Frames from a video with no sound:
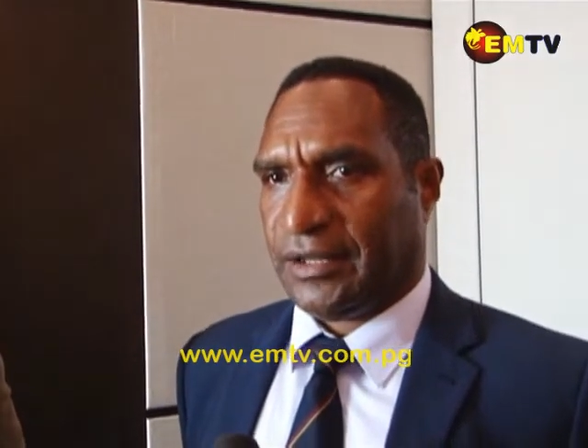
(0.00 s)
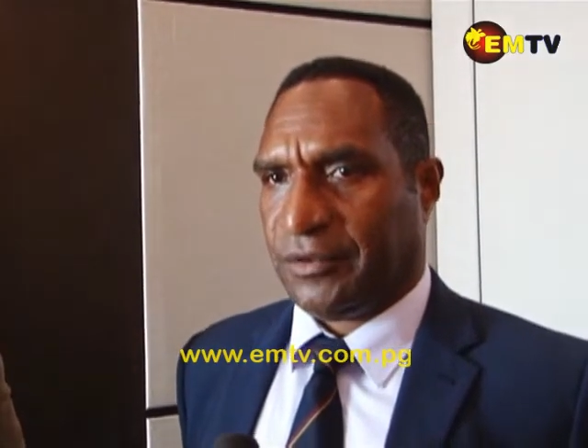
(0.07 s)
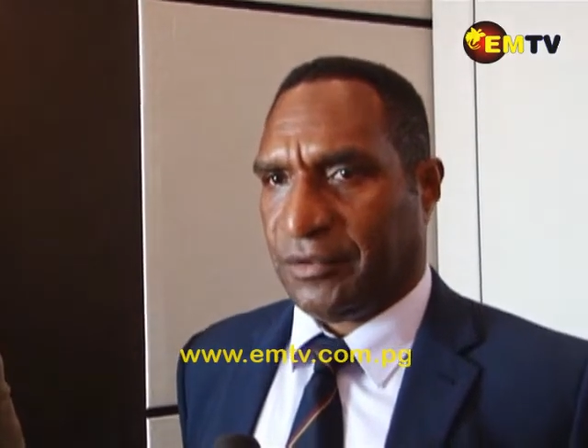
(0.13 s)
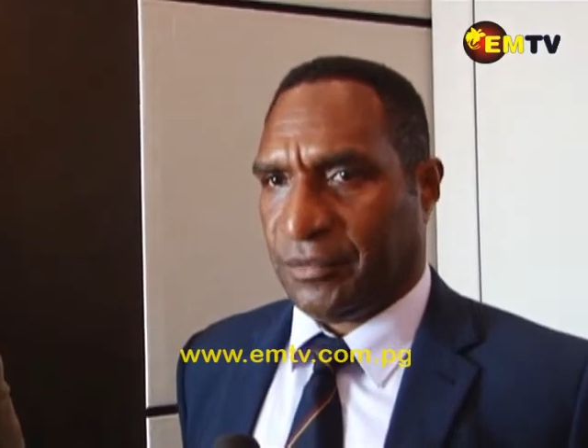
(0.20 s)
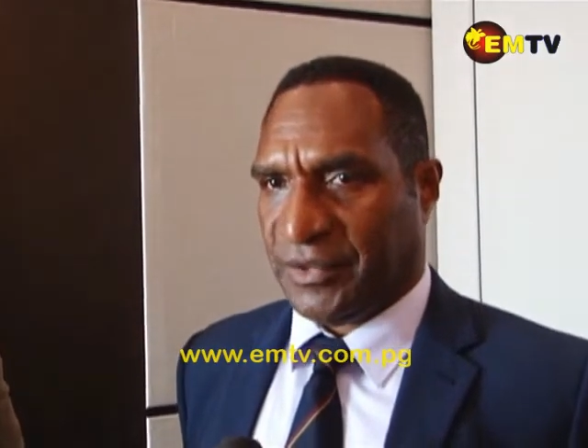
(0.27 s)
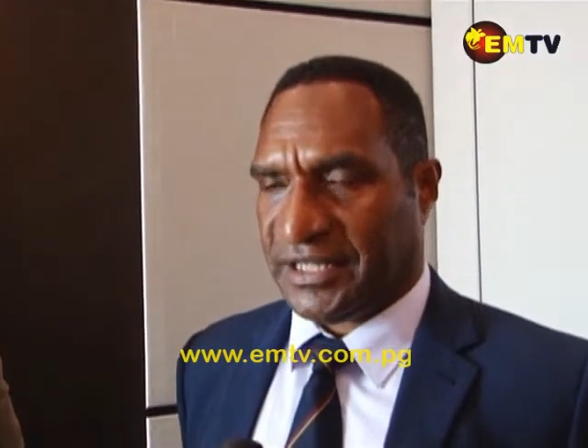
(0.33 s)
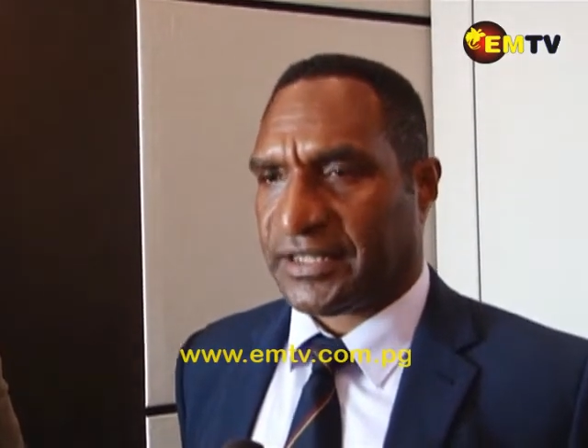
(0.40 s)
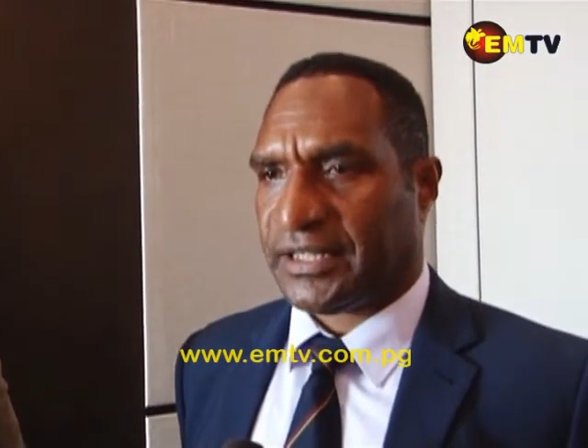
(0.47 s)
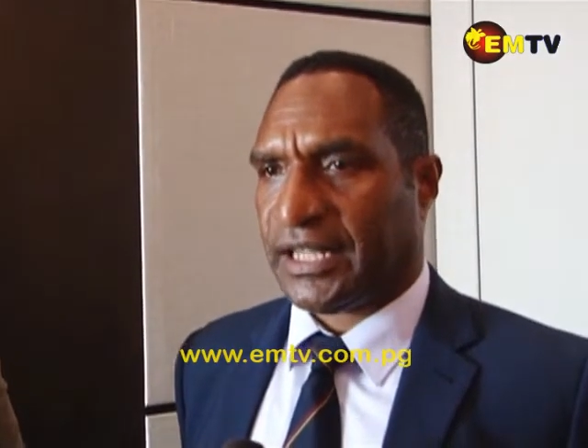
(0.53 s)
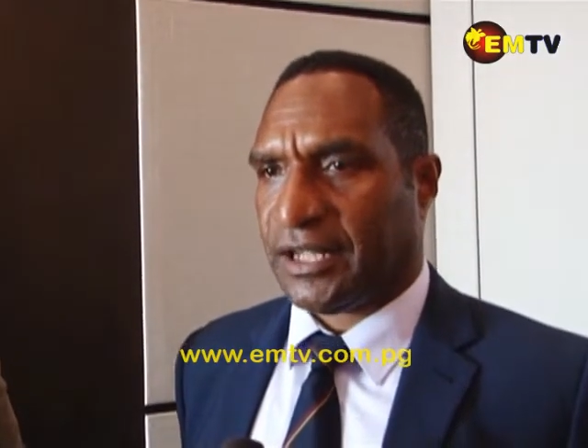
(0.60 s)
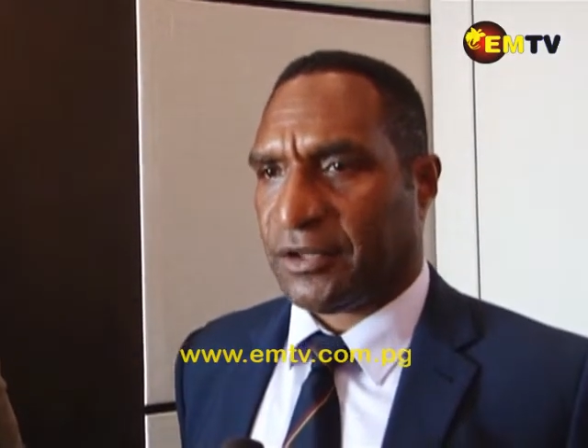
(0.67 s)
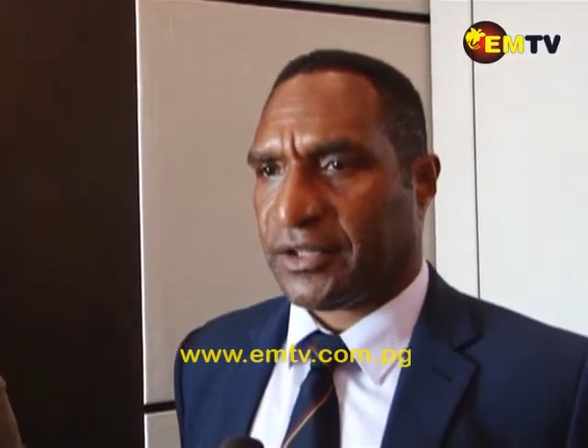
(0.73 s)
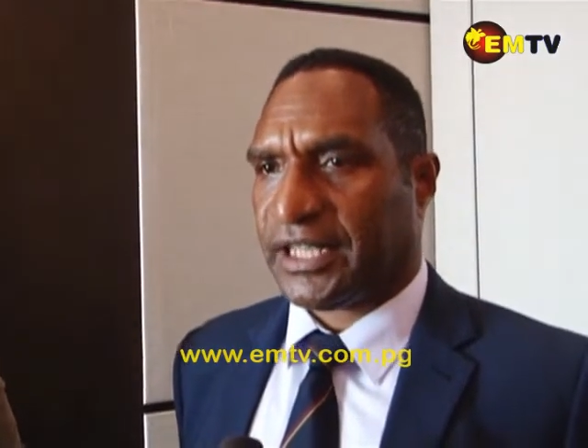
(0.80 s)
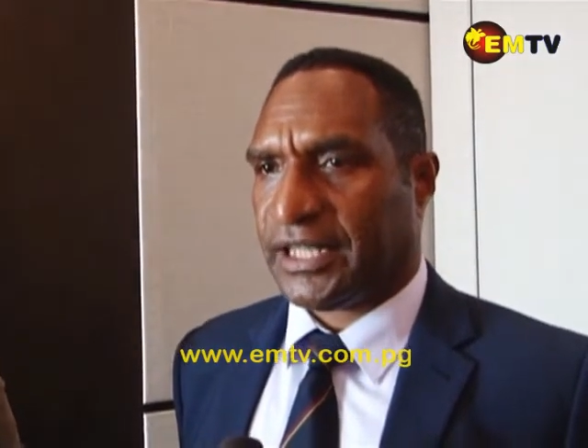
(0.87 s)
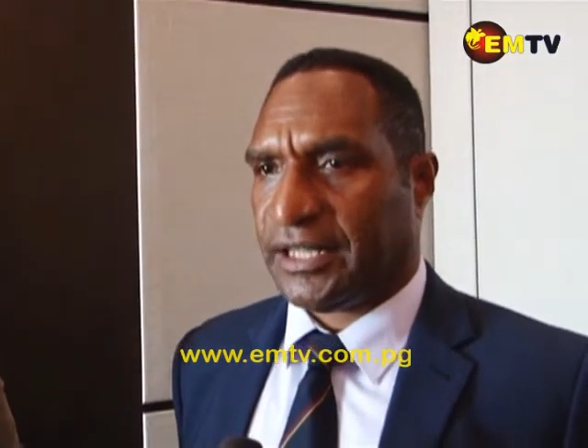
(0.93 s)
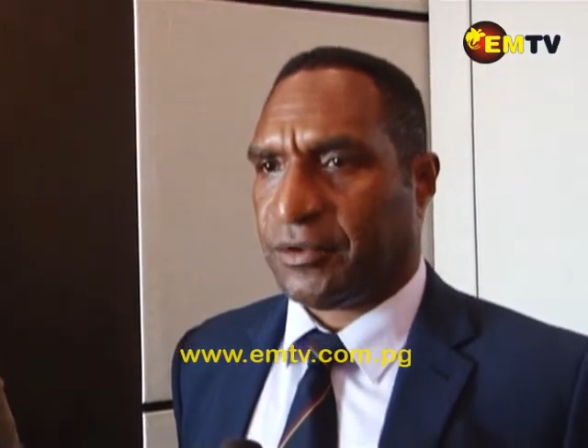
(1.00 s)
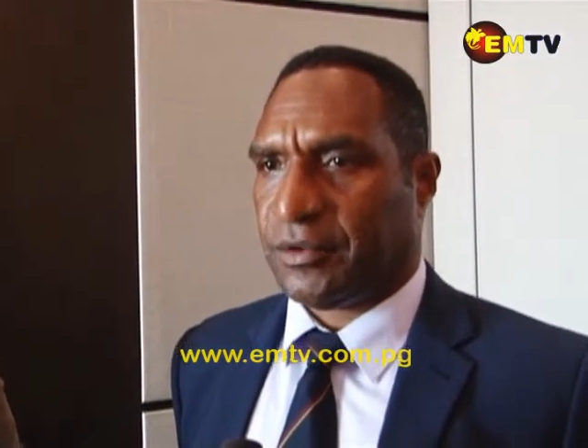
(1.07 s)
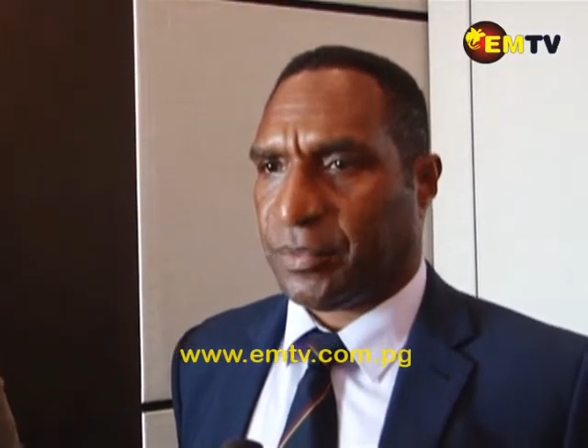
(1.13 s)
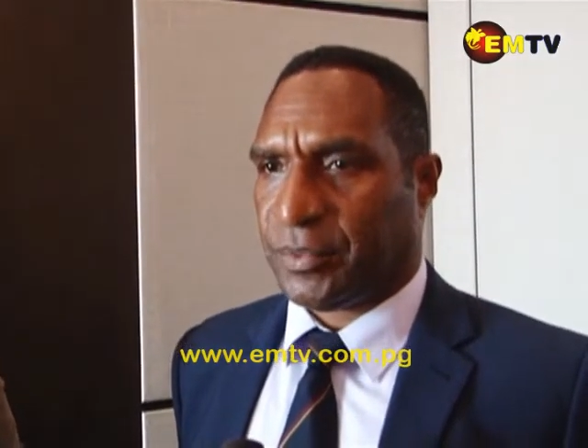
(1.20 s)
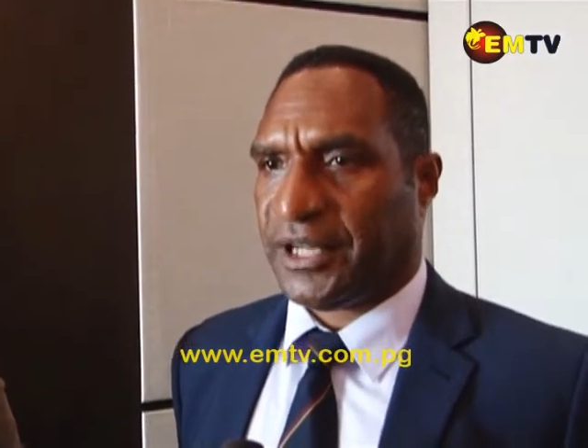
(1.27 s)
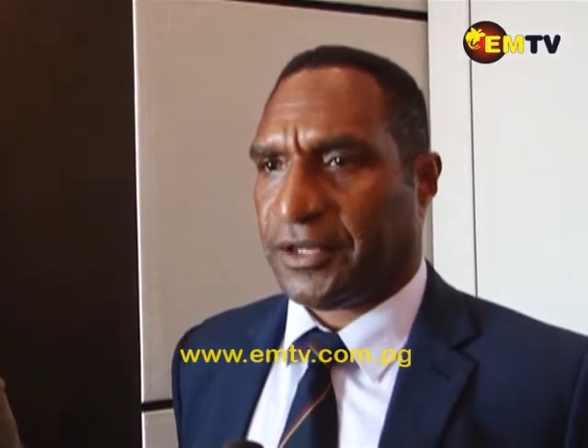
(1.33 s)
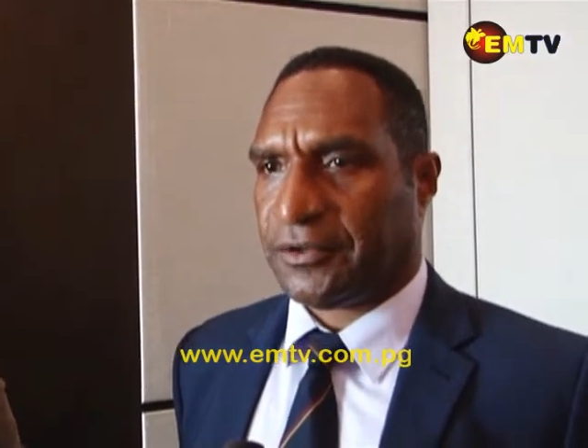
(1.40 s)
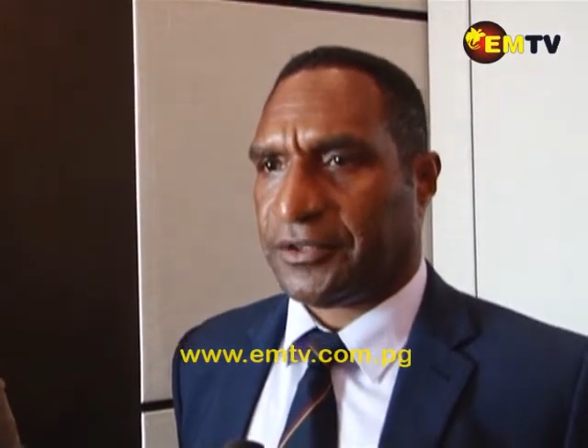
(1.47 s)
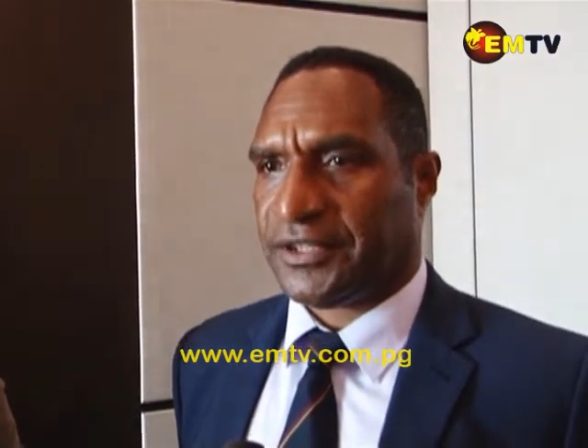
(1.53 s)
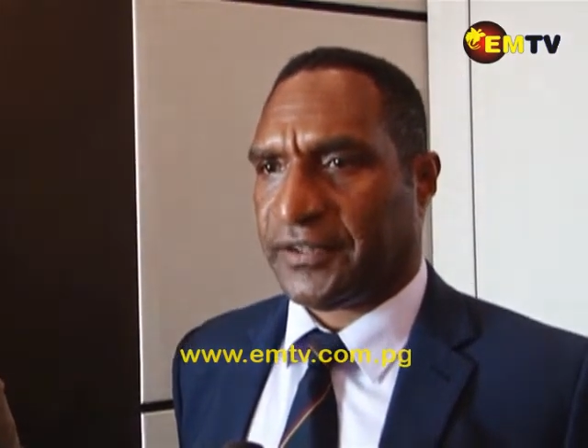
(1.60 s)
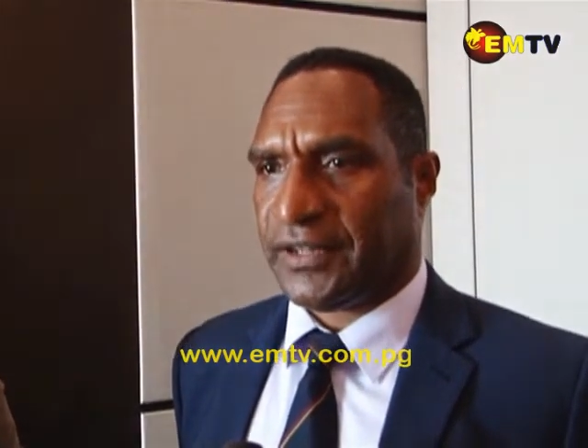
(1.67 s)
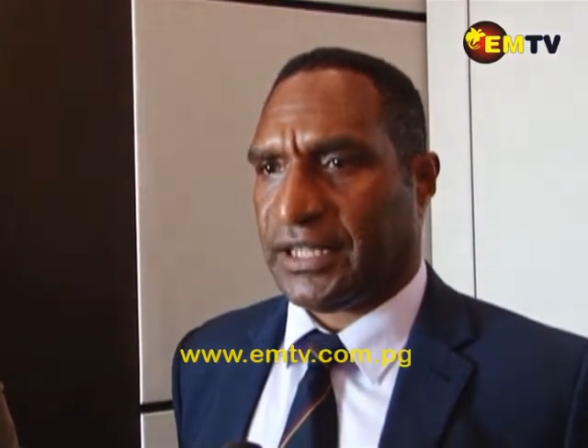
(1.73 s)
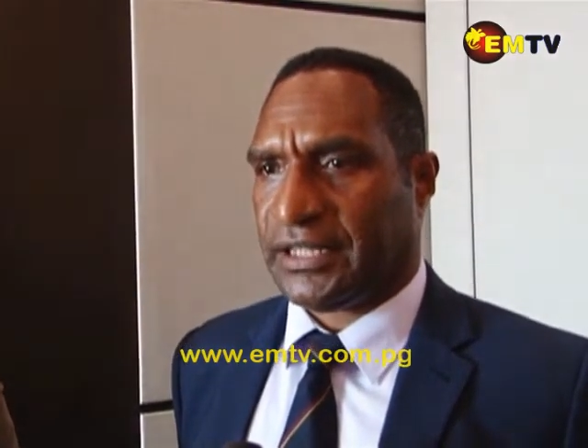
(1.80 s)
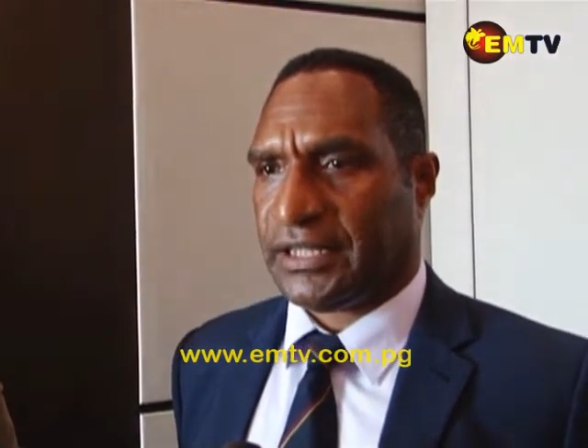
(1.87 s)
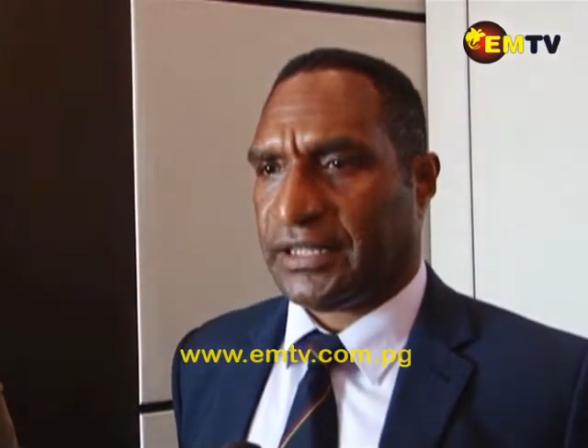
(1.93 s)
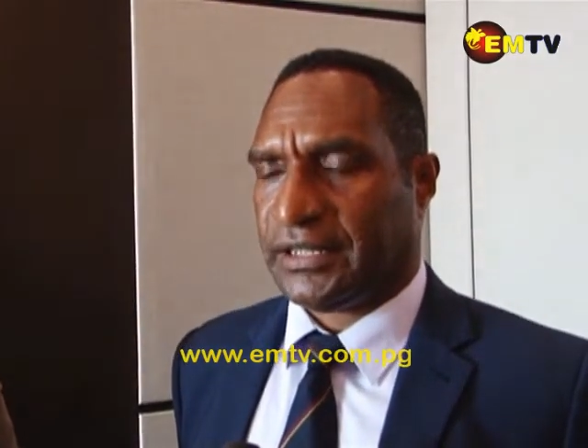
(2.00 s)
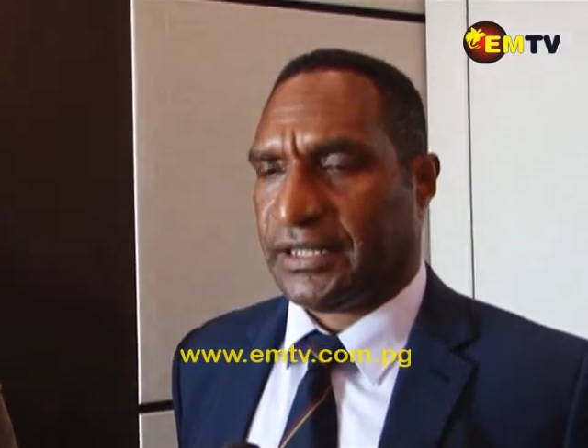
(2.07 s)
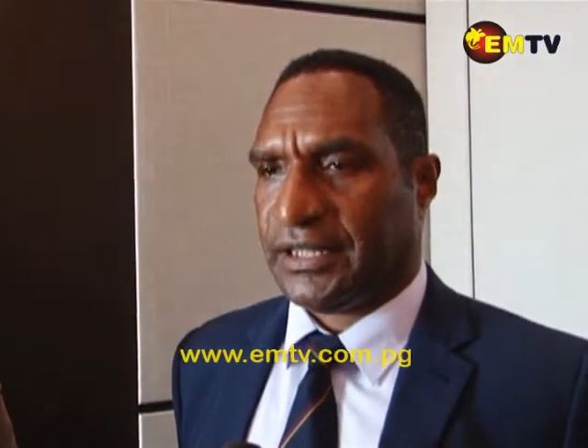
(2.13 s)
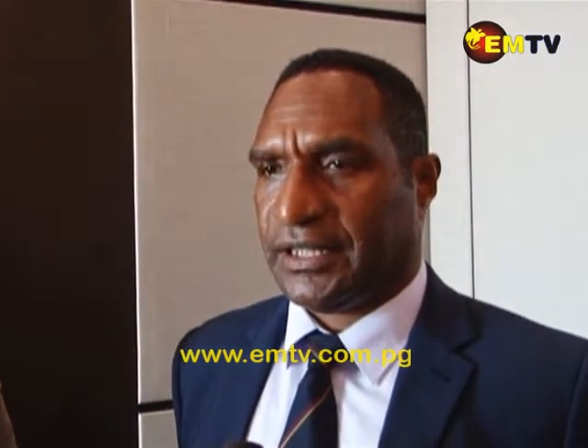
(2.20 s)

We must now get our priorities right.